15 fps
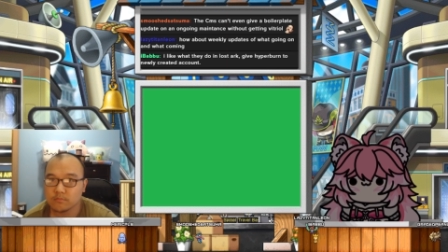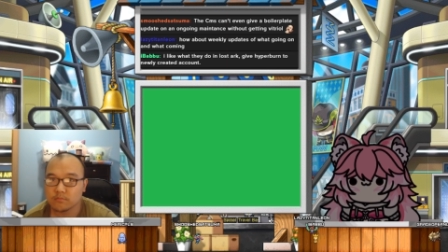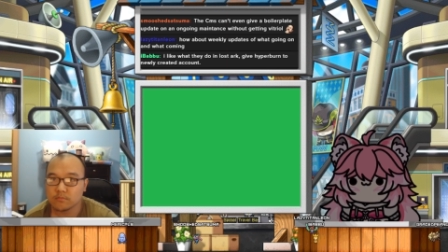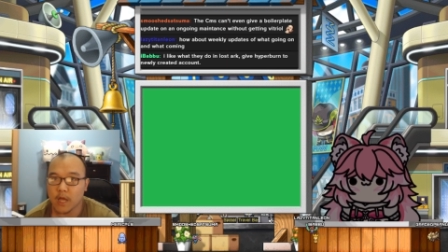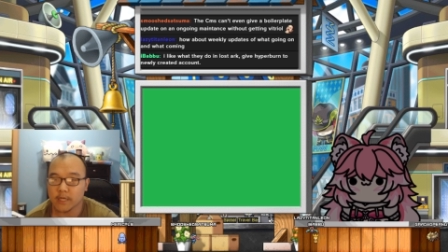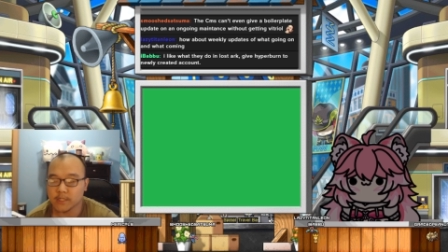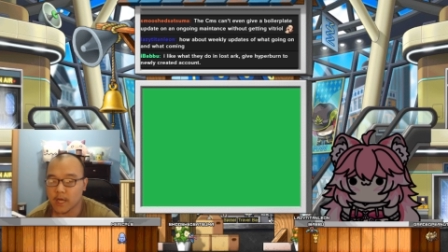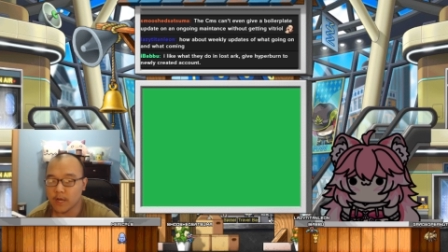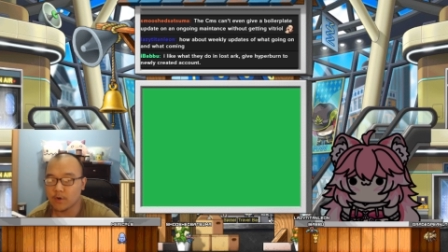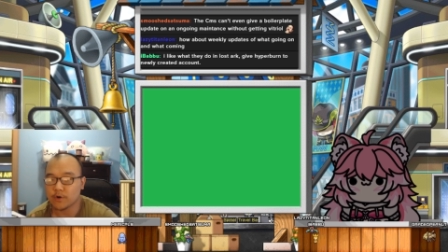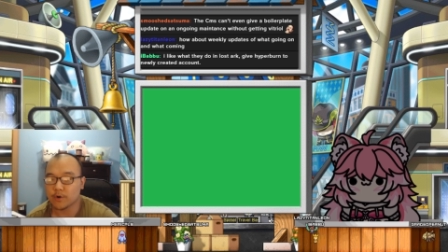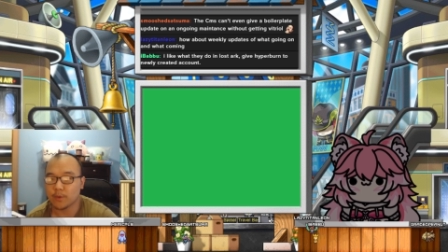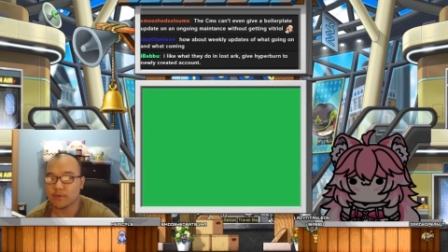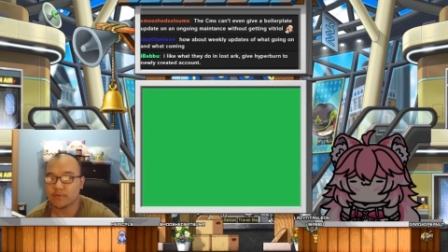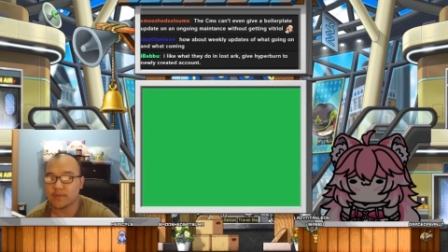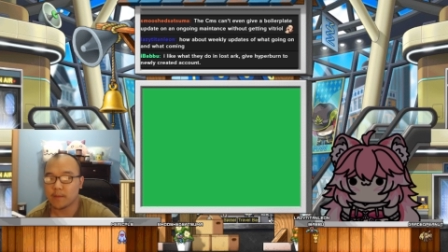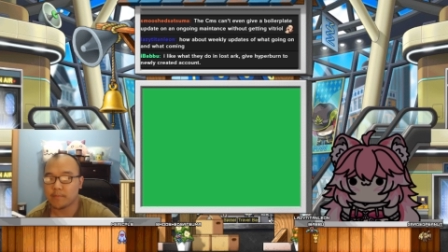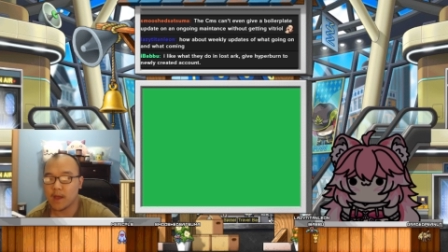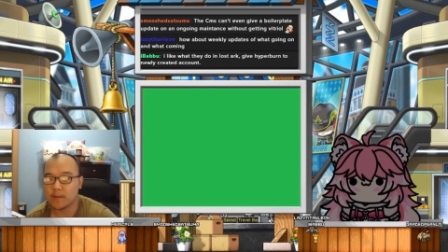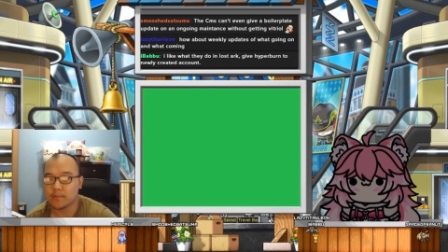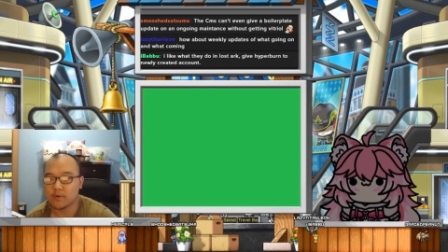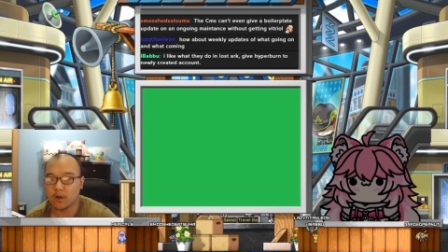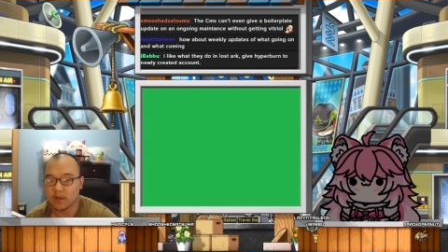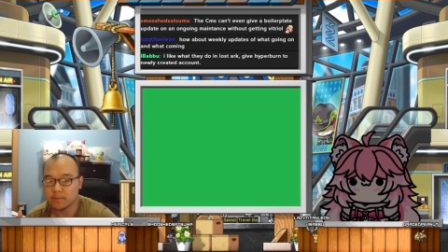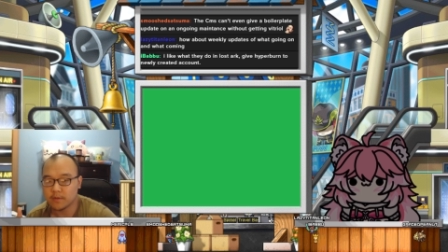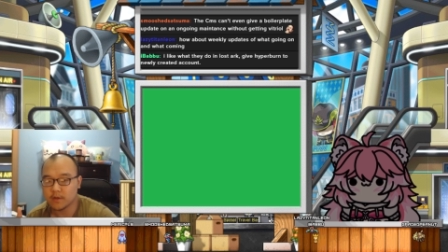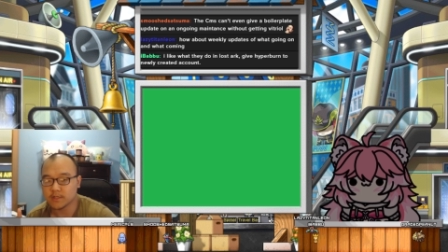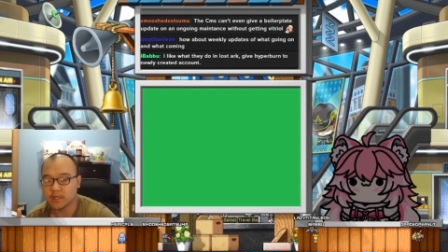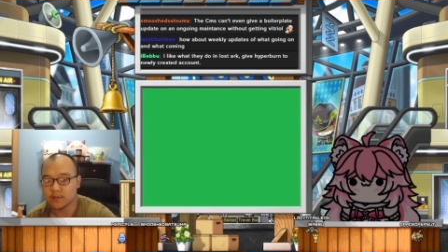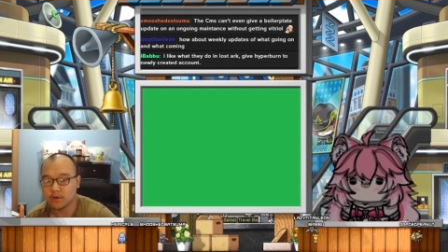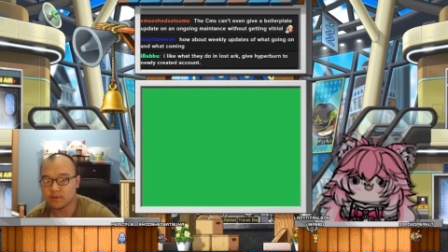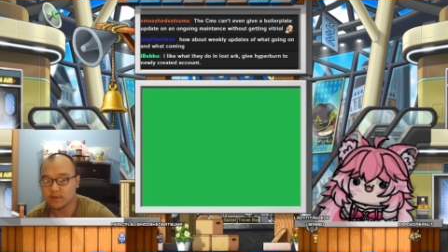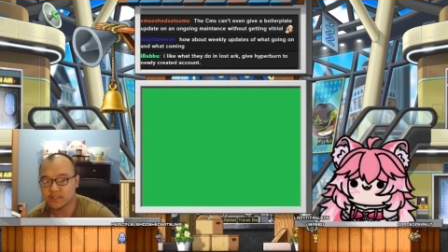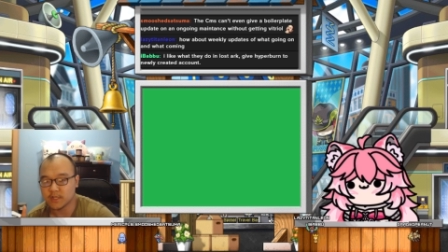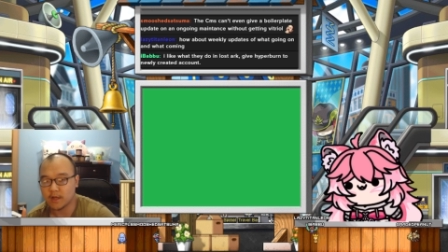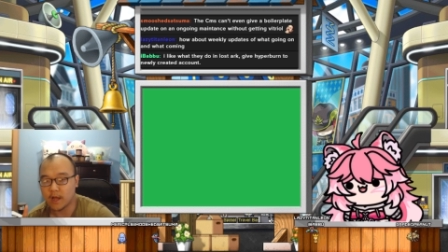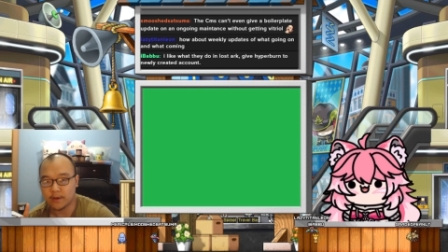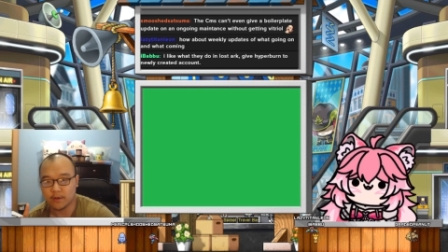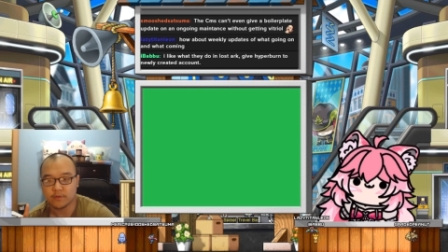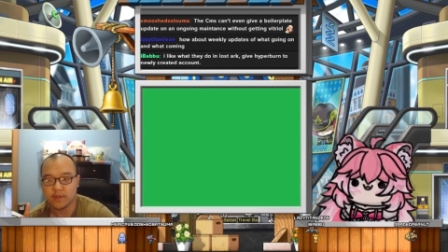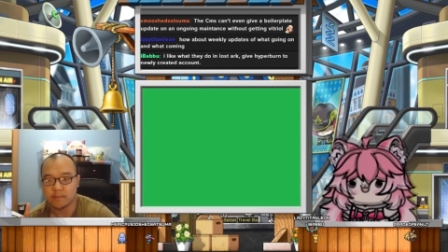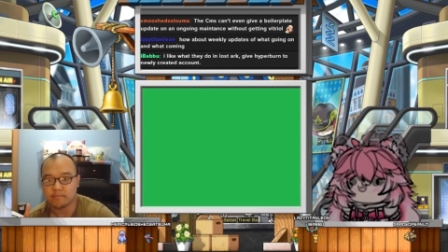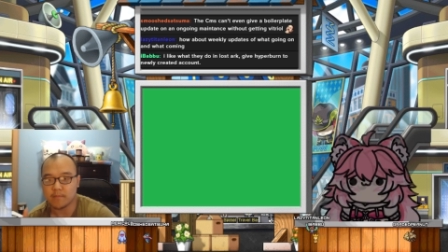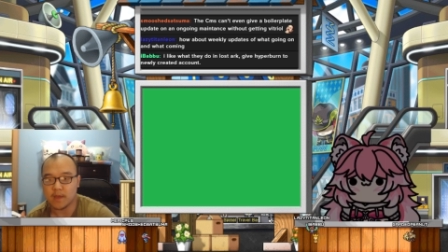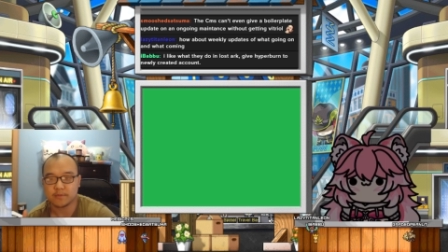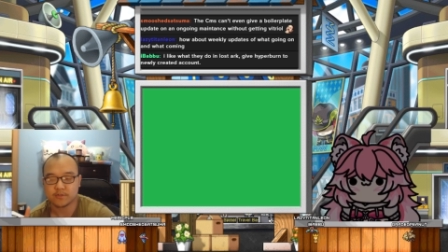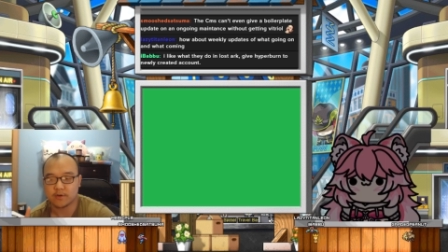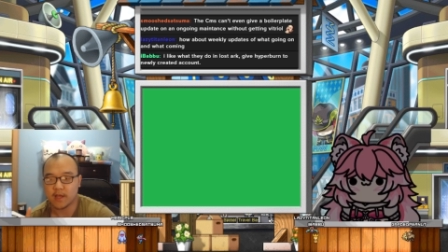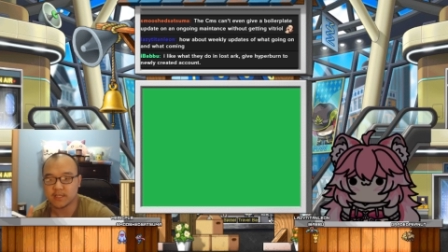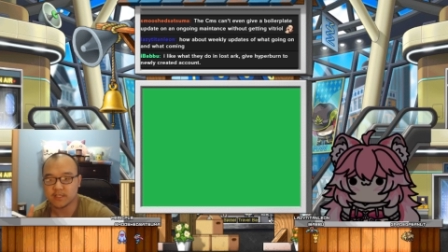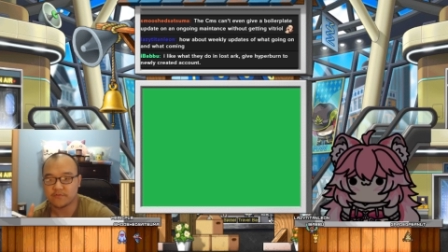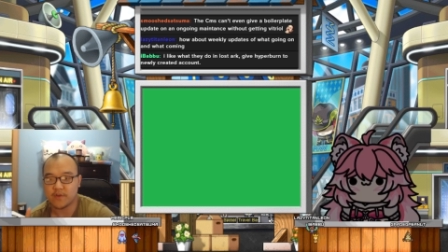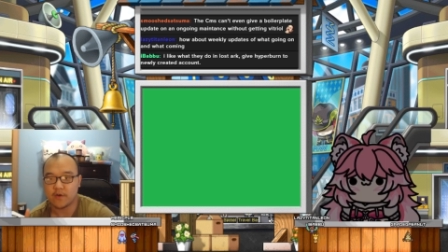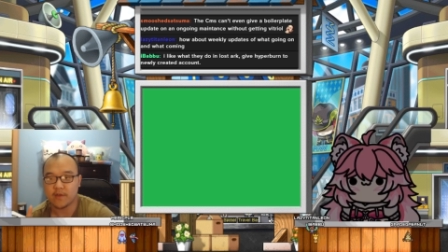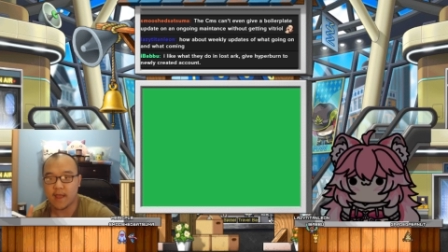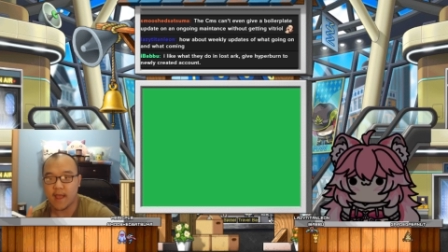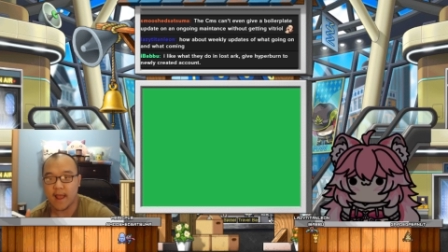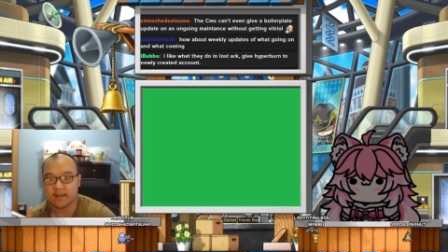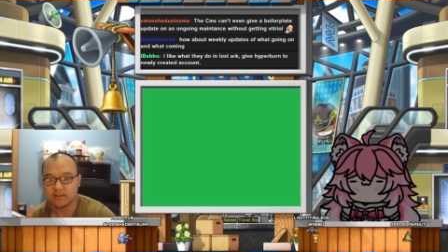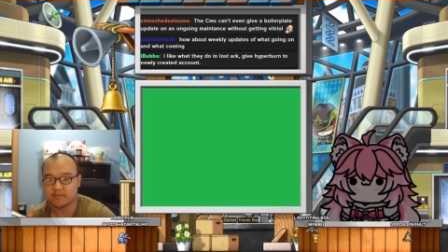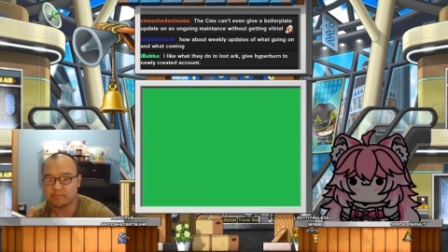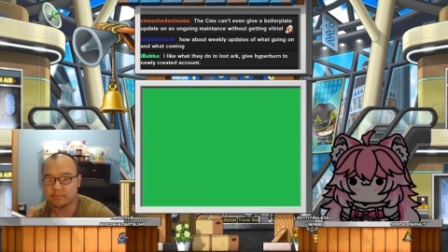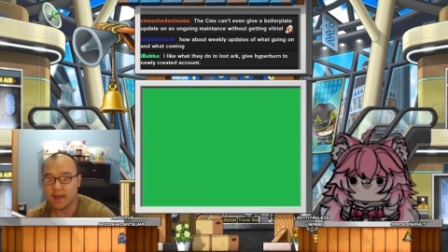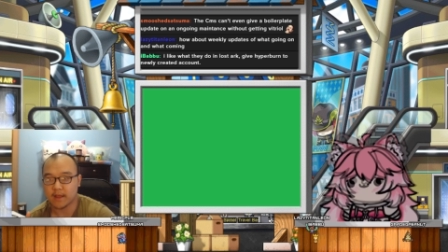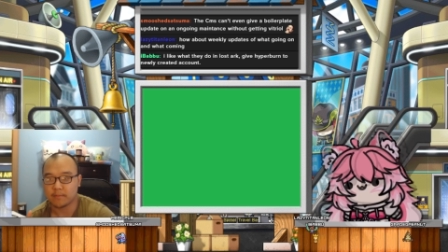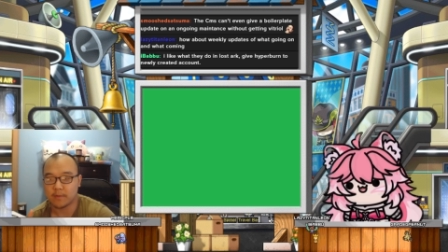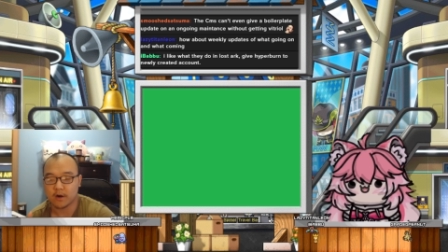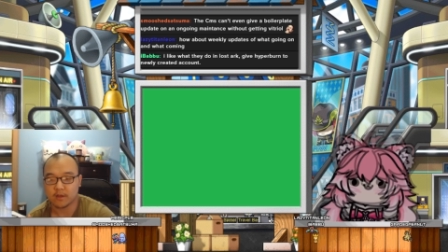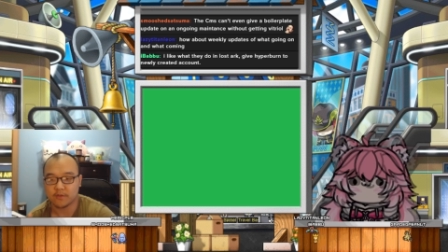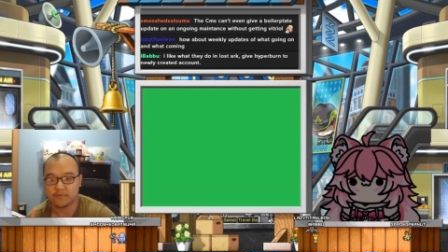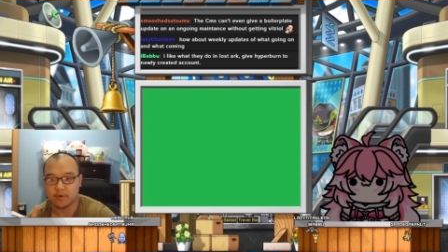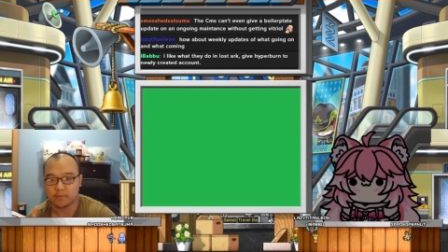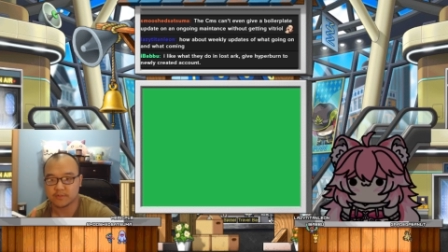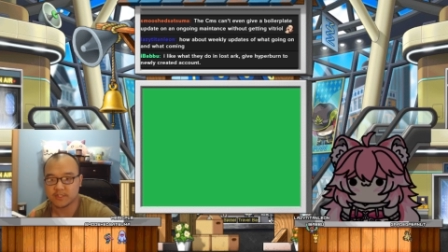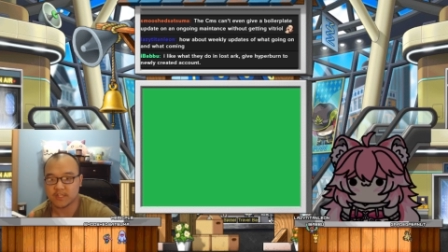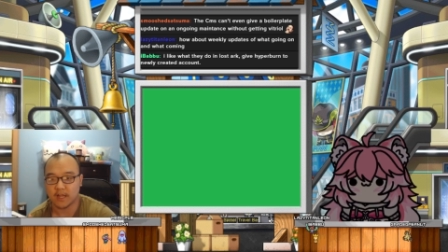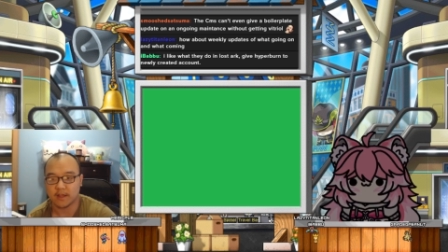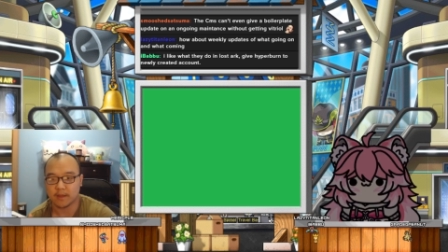Actually, I don't agree with that, Babu, only because I know that Maplestory has a very active black market for selling